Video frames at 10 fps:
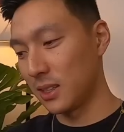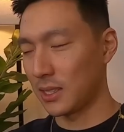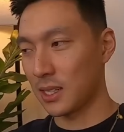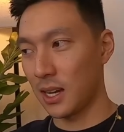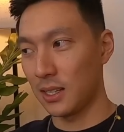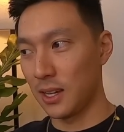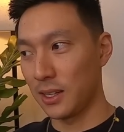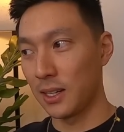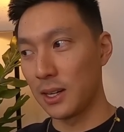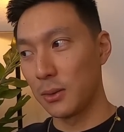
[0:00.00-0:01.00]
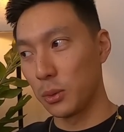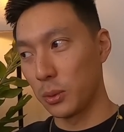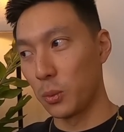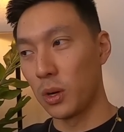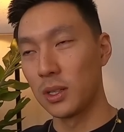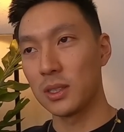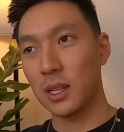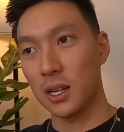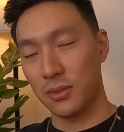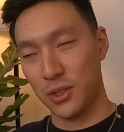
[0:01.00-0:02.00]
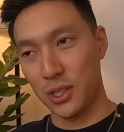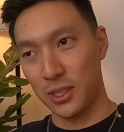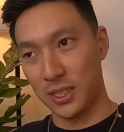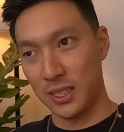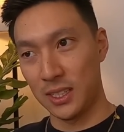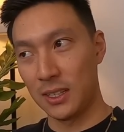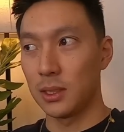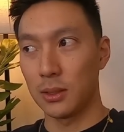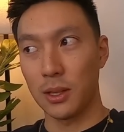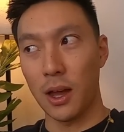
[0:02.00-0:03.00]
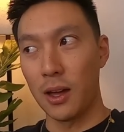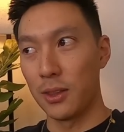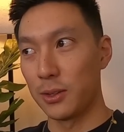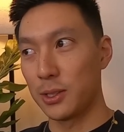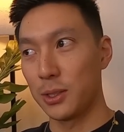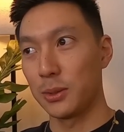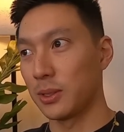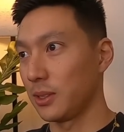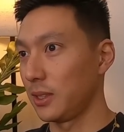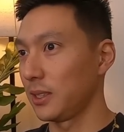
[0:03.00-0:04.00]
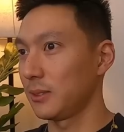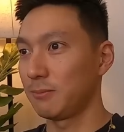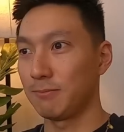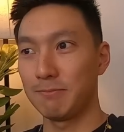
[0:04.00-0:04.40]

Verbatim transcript: It's kind of like when one's kind of chilling, you know, the other two are like